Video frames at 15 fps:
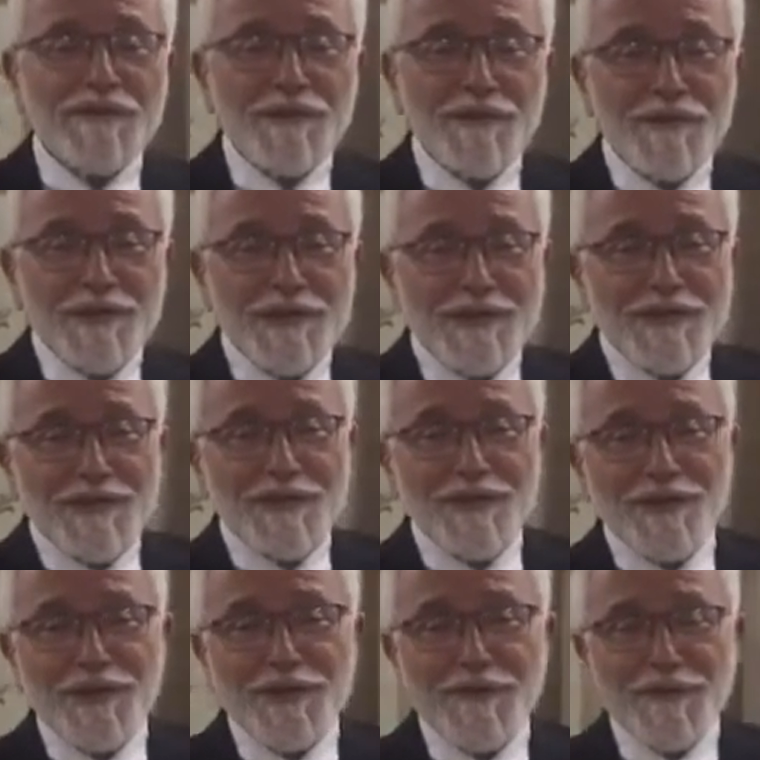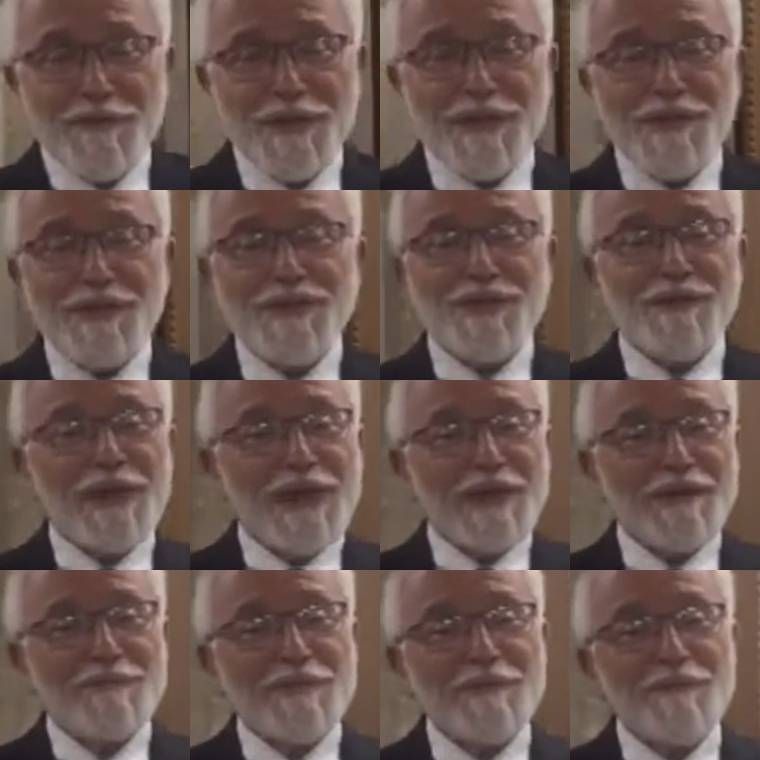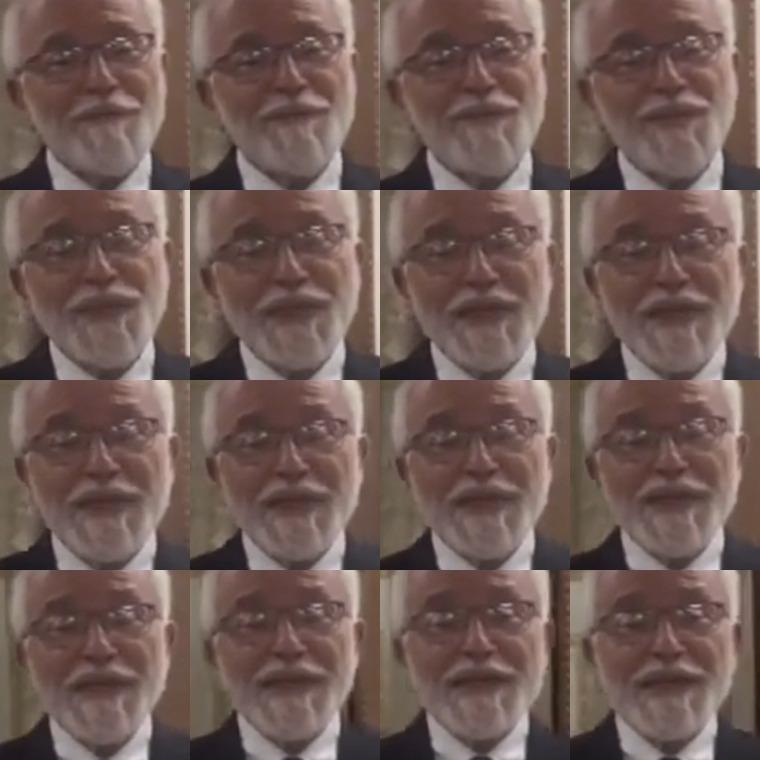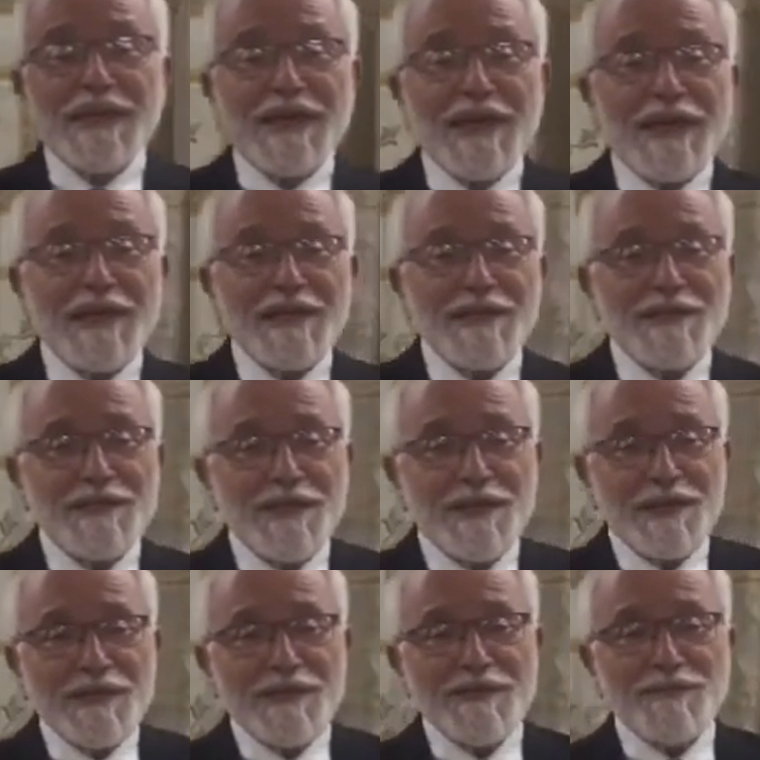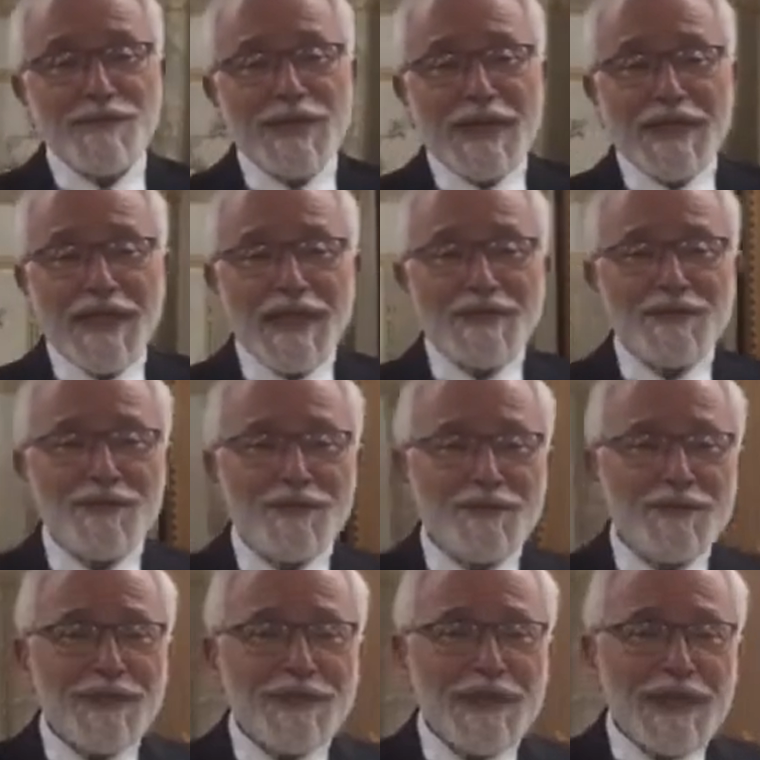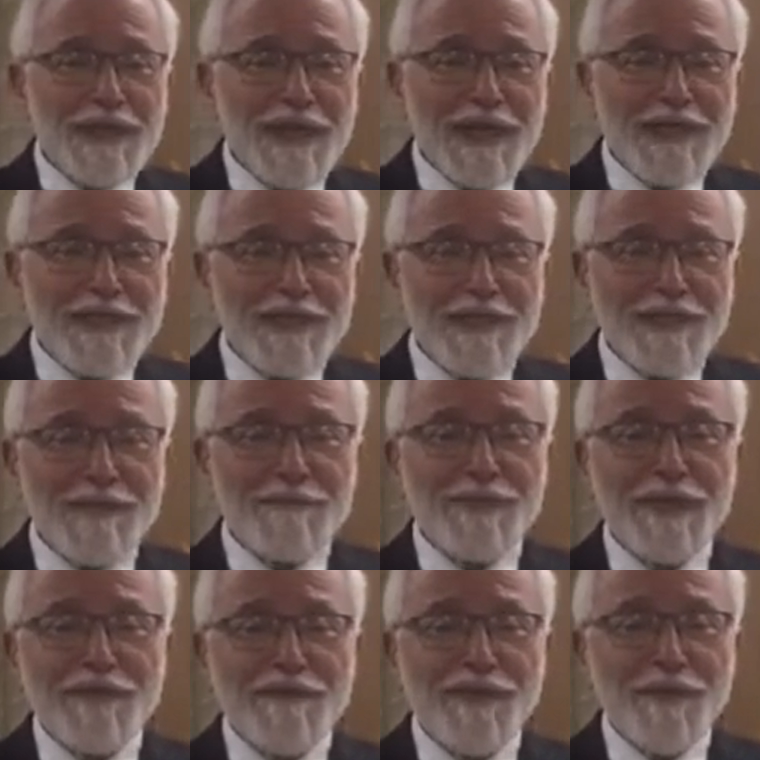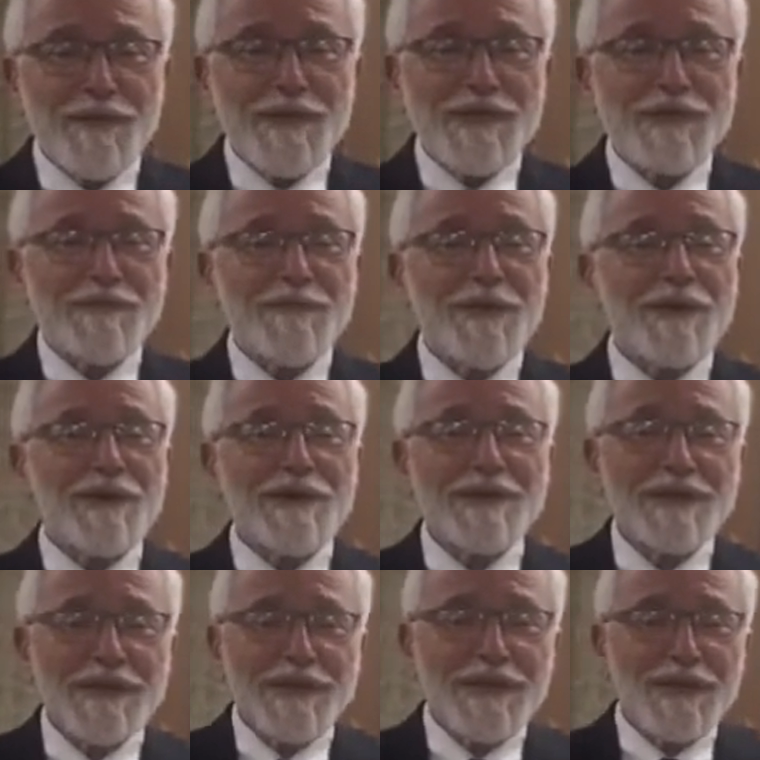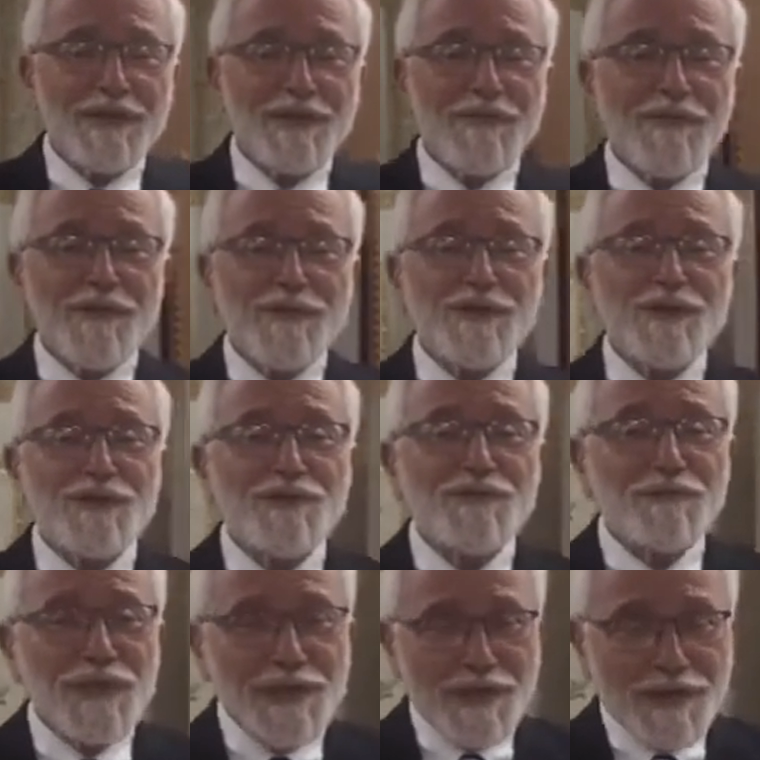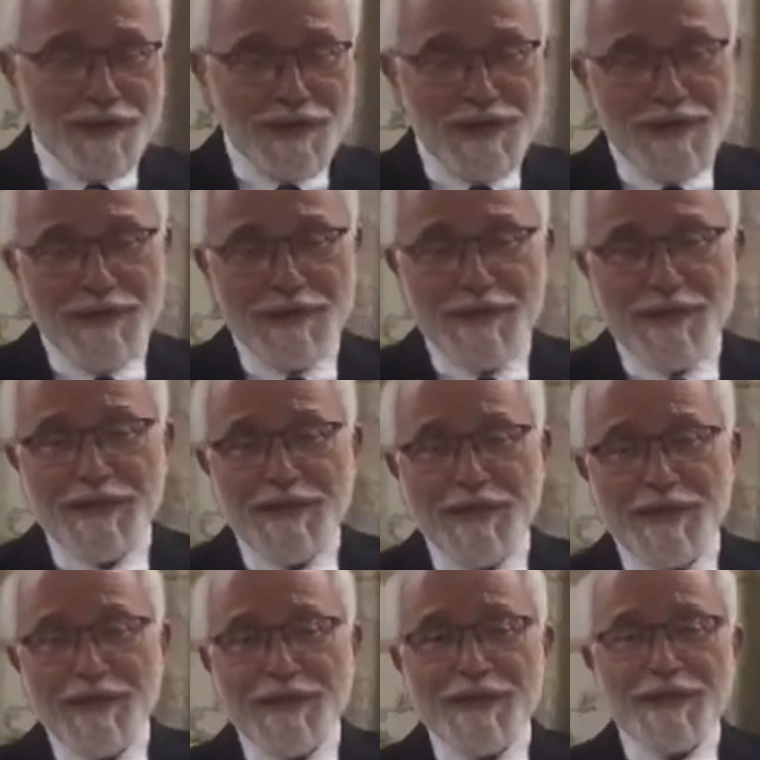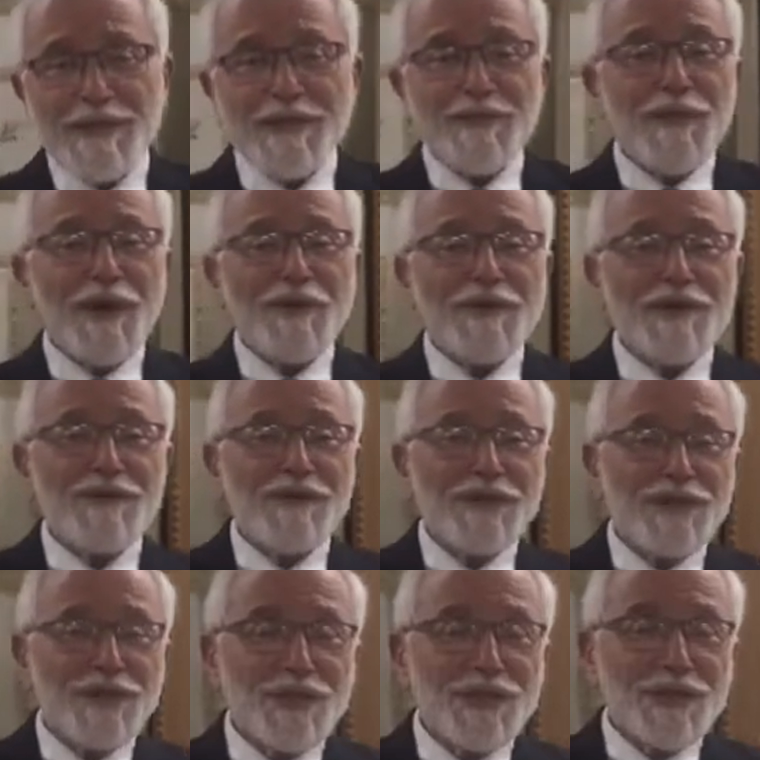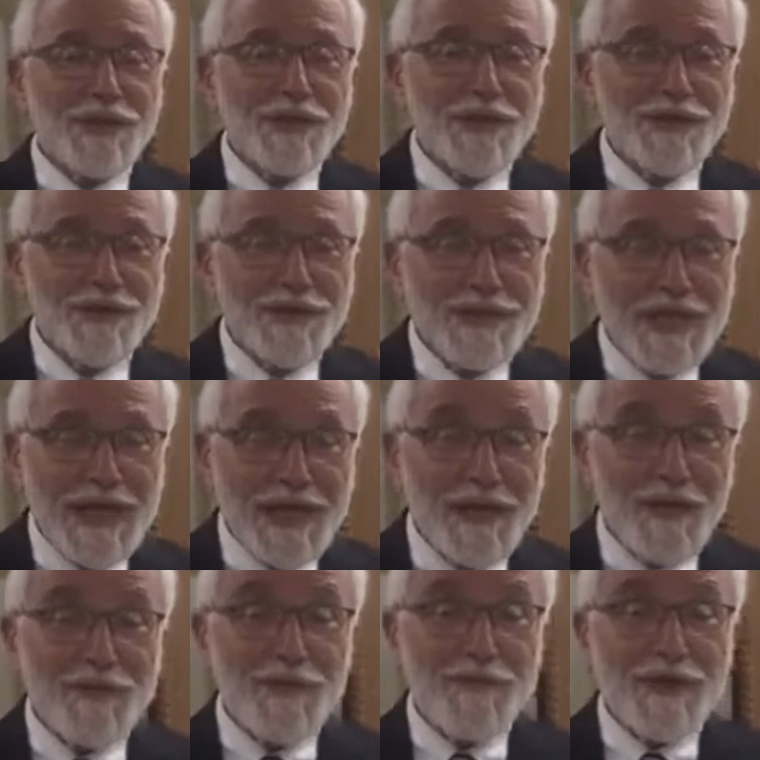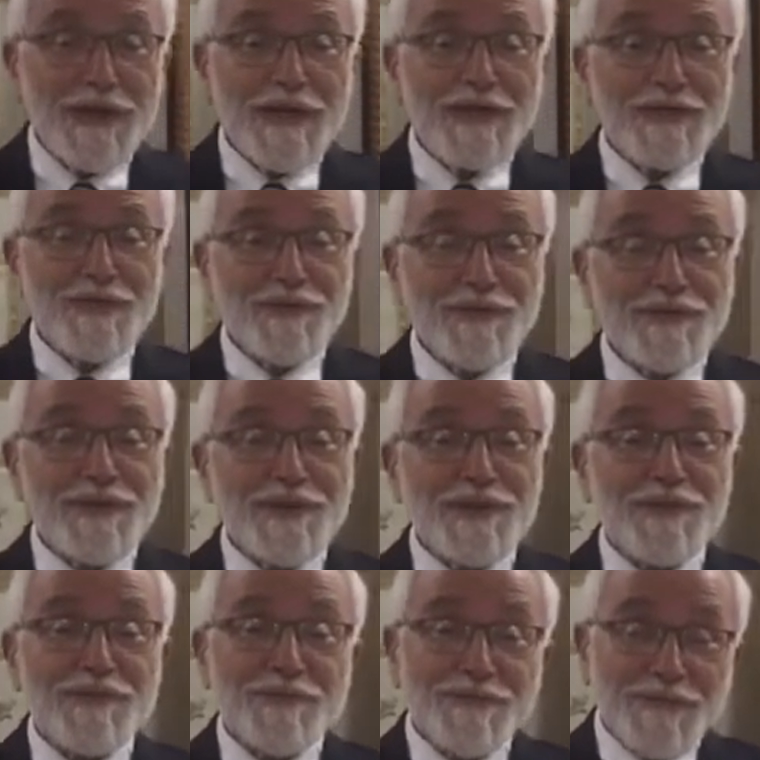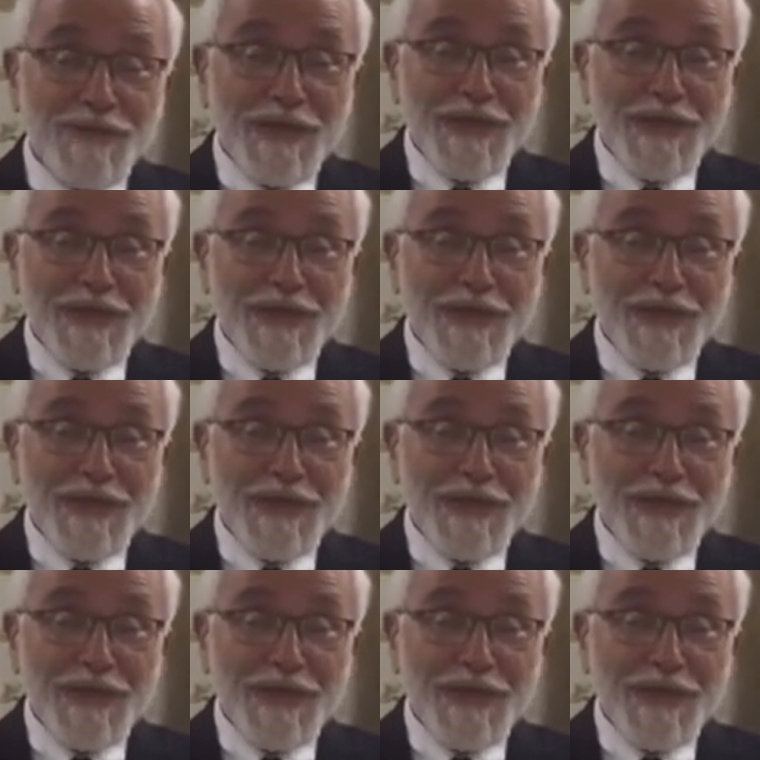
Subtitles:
of course, to the Yud Gimel Midos Harachamim. And what I'd like to do is I'd like to simply focus upon the first two midos. The Gemara in Rosh Hashanah on Yud Zayin Amid Beis, and also